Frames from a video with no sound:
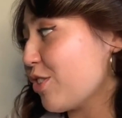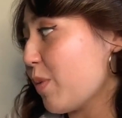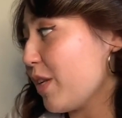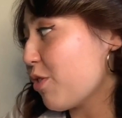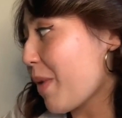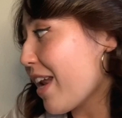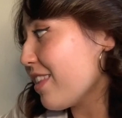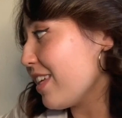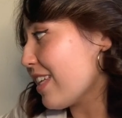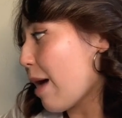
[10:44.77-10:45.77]
So when traumatic
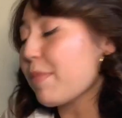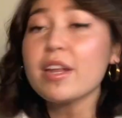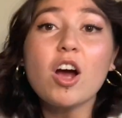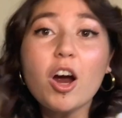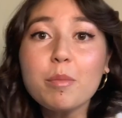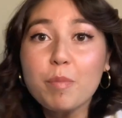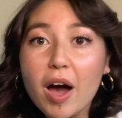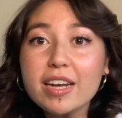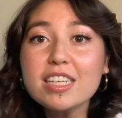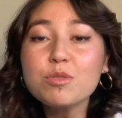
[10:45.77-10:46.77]
things happen, our
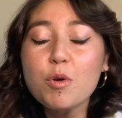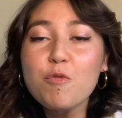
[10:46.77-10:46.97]
bodies will